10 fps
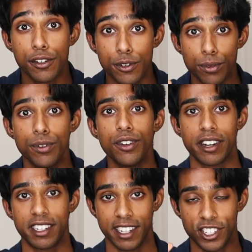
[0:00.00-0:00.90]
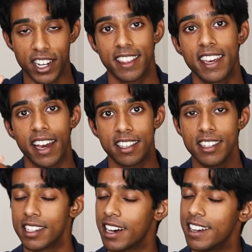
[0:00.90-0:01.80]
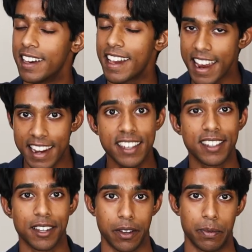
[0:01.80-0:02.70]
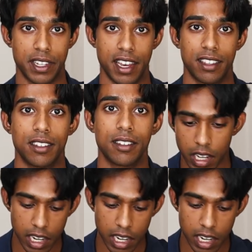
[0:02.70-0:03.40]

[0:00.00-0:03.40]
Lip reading: do not check the answers under any circumstances.